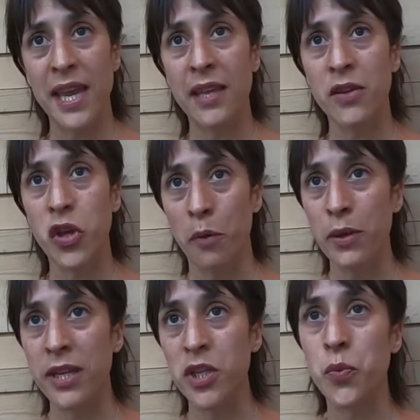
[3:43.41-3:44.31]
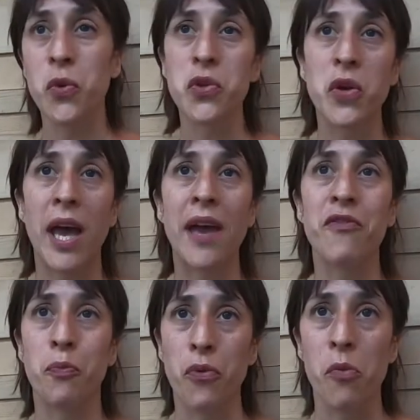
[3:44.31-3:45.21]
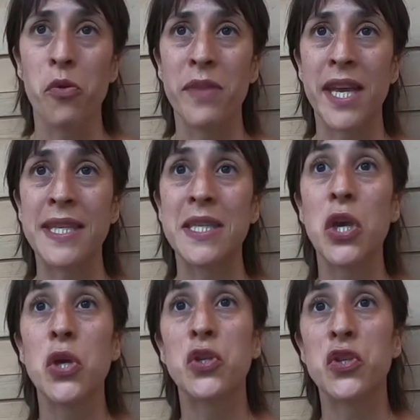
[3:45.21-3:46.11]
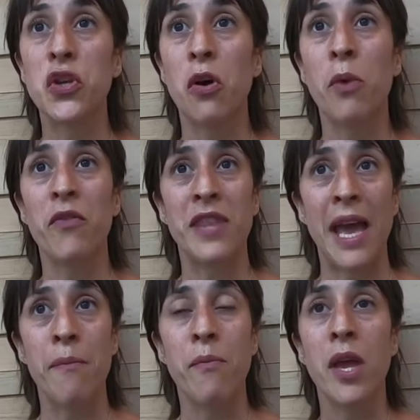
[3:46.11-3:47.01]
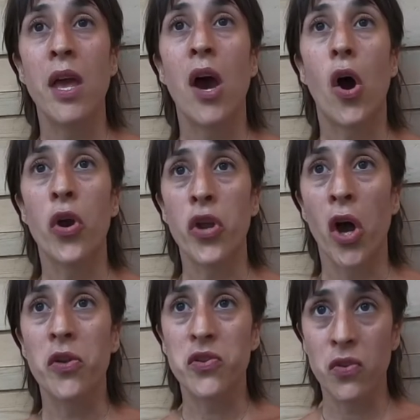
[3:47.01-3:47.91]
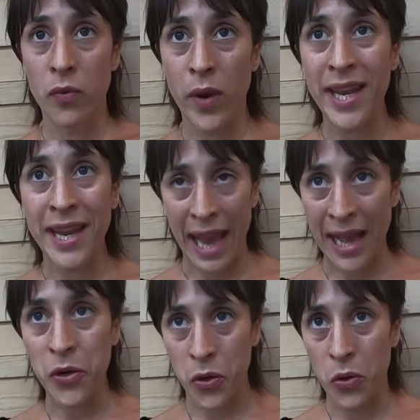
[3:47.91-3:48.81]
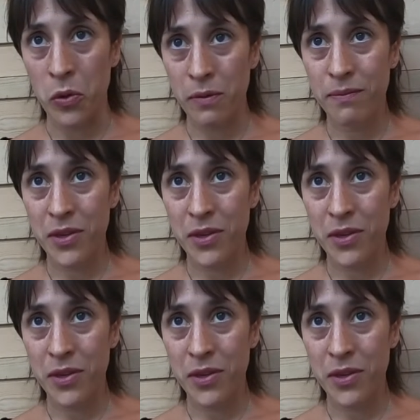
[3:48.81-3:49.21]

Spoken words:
in companies, we also have the problem that some of them are not tolerating alcohol.